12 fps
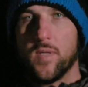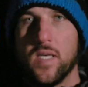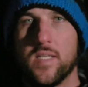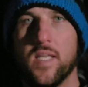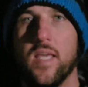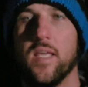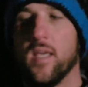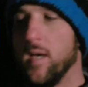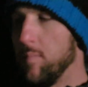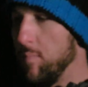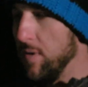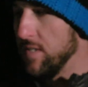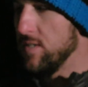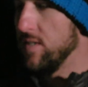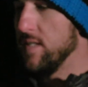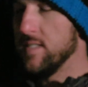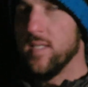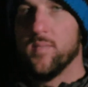I'm gonna take a bunch
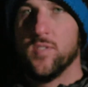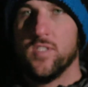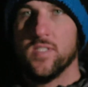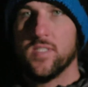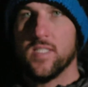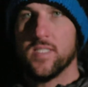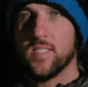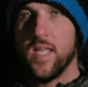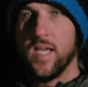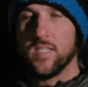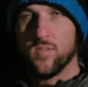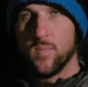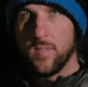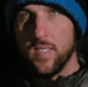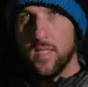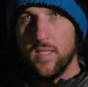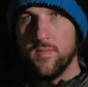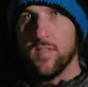of these images to stack. So I'm
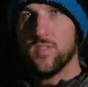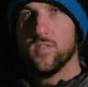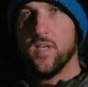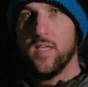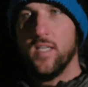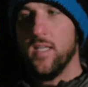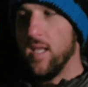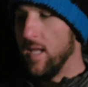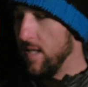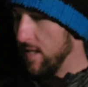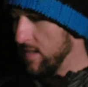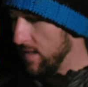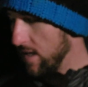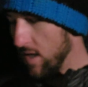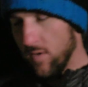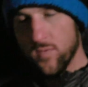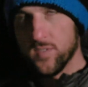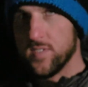gonna leave this running and
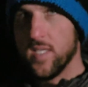we'll